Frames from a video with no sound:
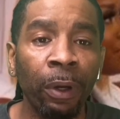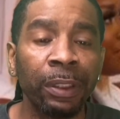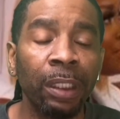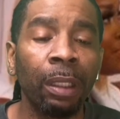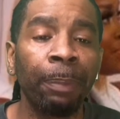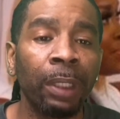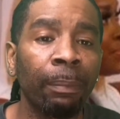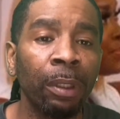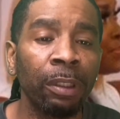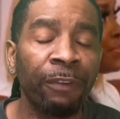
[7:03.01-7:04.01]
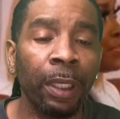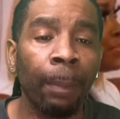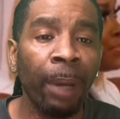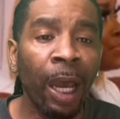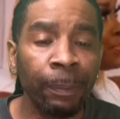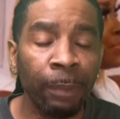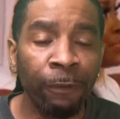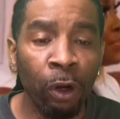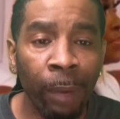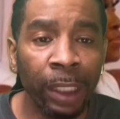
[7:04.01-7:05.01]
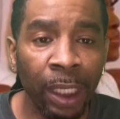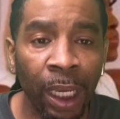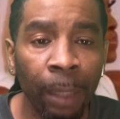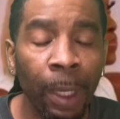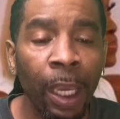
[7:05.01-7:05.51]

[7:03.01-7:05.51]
as getting up in that motherfucking box before my time,